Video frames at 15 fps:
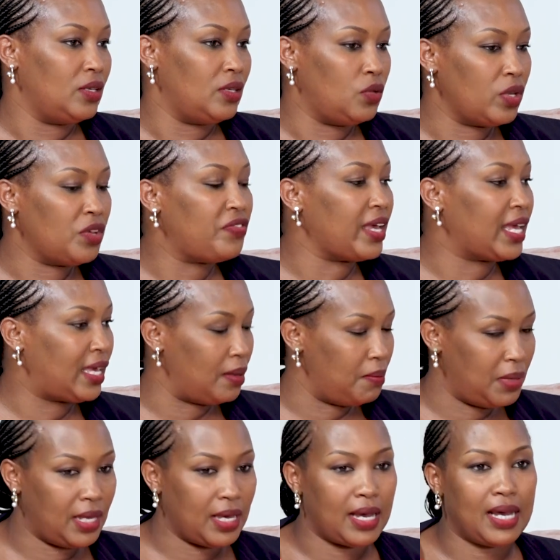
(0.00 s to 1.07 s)
if I
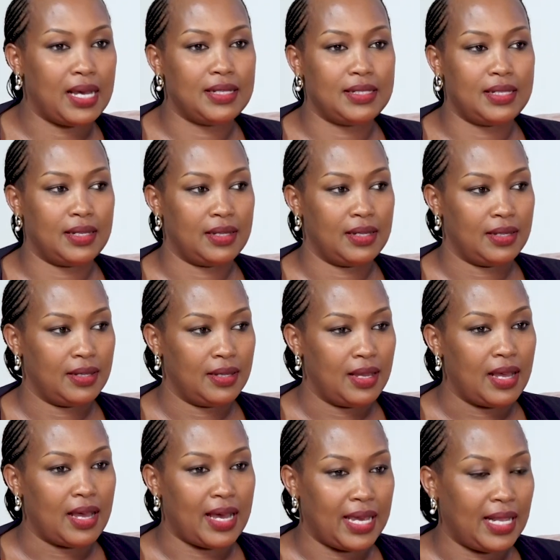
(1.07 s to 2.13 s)
came here and
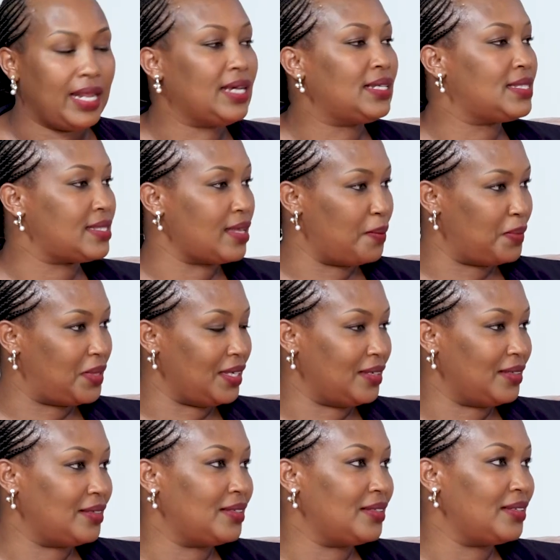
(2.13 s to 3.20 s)
I liked
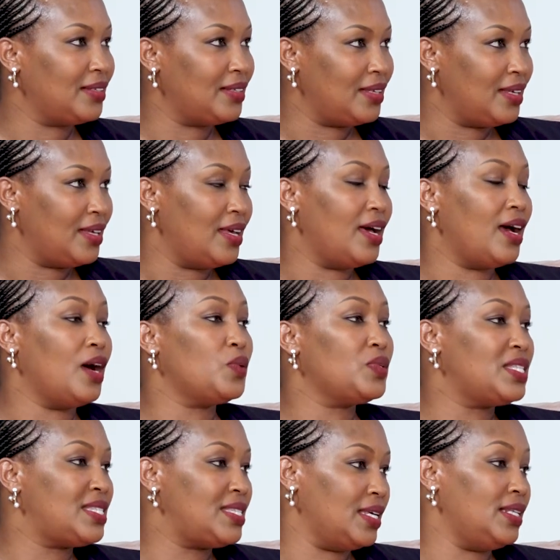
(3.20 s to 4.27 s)
something, I
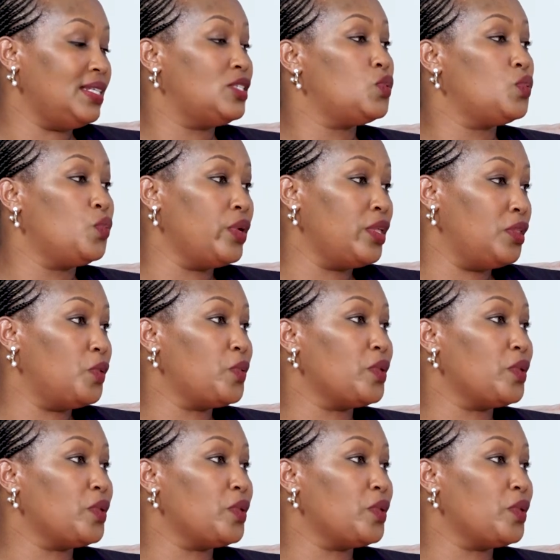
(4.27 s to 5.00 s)
would sell it with or